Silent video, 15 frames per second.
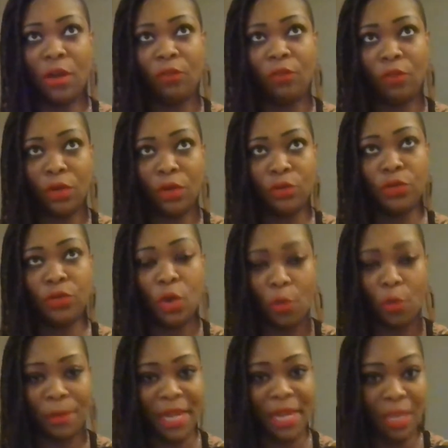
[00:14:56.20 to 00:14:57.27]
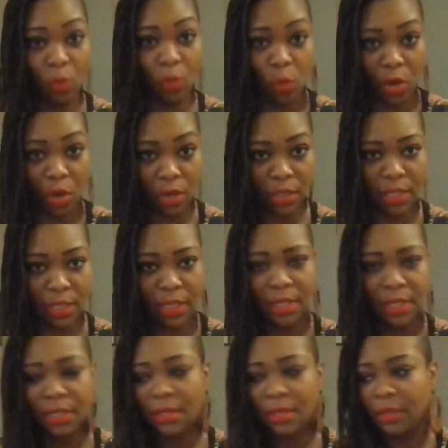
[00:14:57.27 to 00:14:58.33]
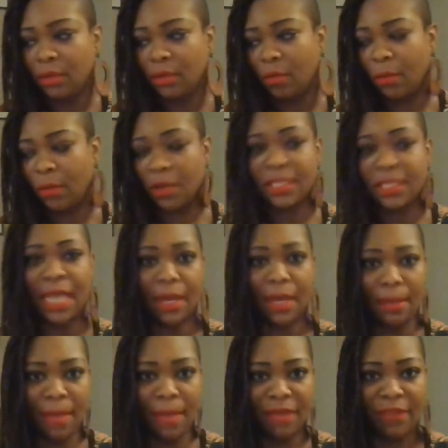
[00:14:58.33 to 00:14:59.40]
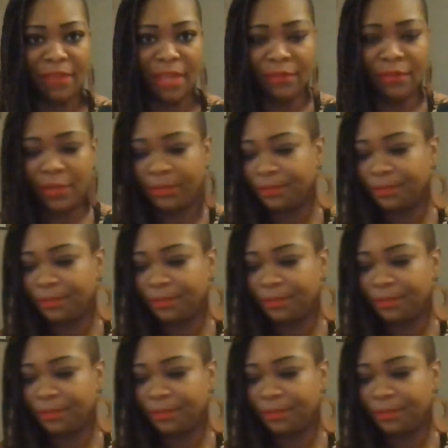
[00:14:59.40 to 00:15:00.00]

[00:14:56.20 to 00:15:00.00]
road opening works out in my favor.